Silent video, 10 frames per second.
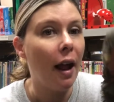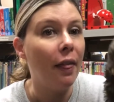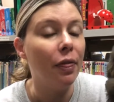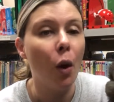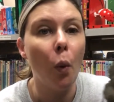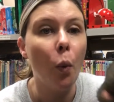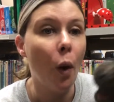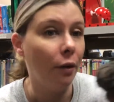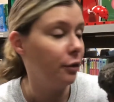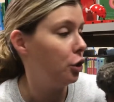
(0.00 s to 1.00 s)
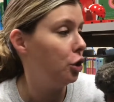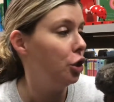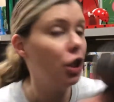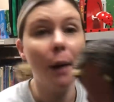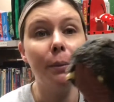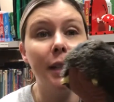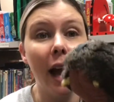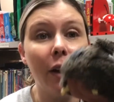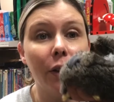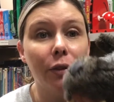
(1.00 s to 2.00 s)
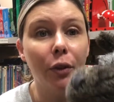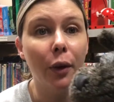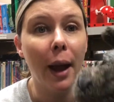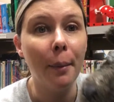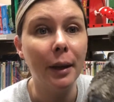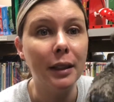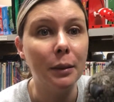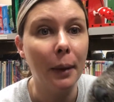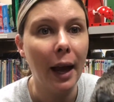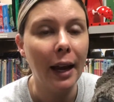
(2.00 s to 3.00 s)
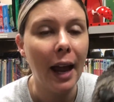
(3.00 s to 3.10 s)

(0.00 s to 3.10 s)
And the wolf jumped out of Grandma's bed